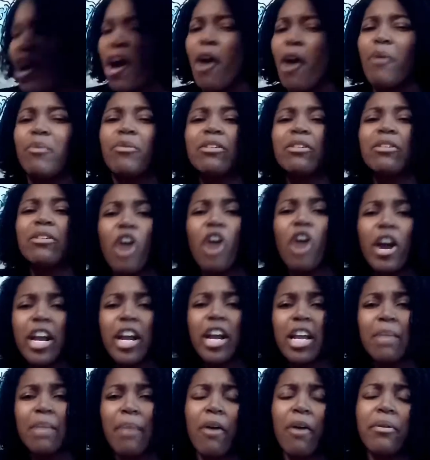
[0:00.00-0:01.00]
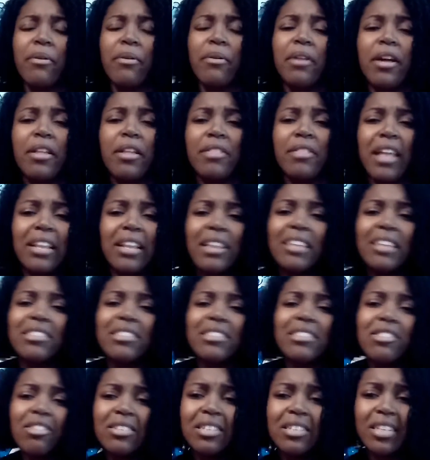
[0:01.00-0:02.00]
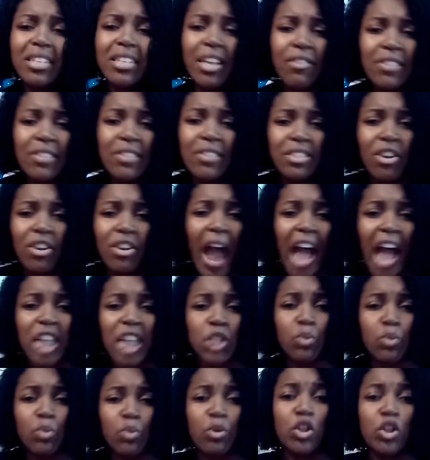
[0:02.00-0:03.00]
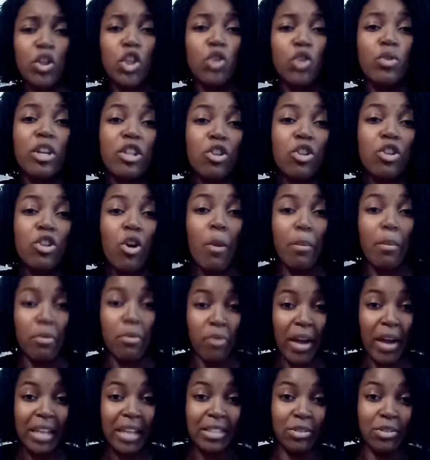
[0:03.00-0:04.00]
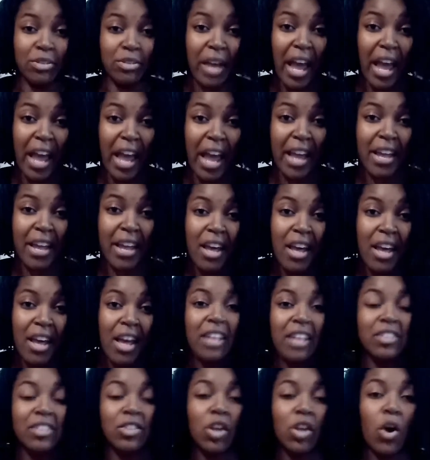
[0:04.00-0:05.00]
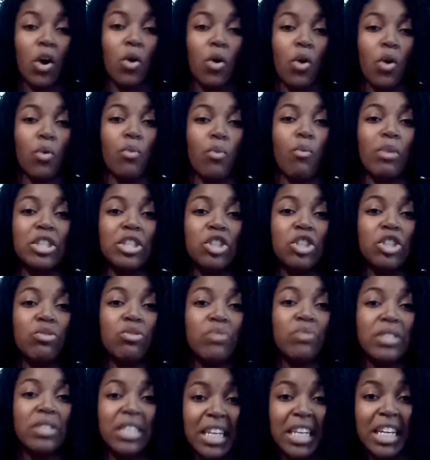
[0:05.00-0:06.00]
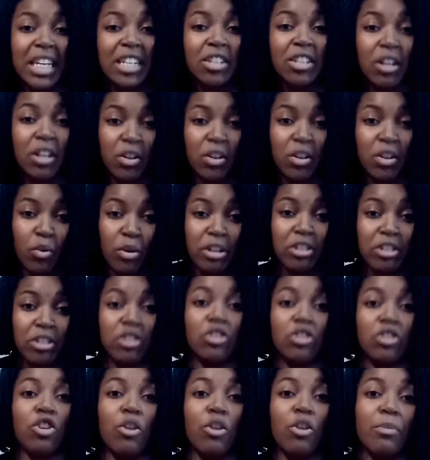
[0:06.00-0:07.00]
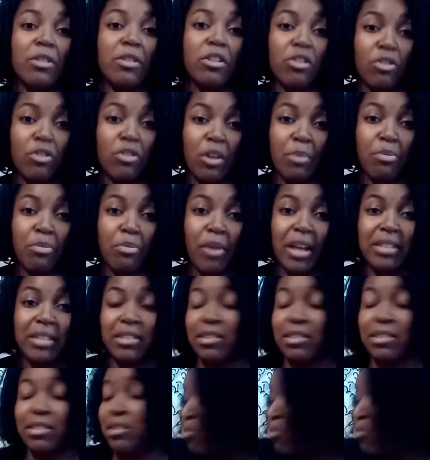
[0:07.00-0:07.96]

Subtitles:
when we're talking about that still doesn't give us our actual unit price, okay? So what you need in order to determine the unit price is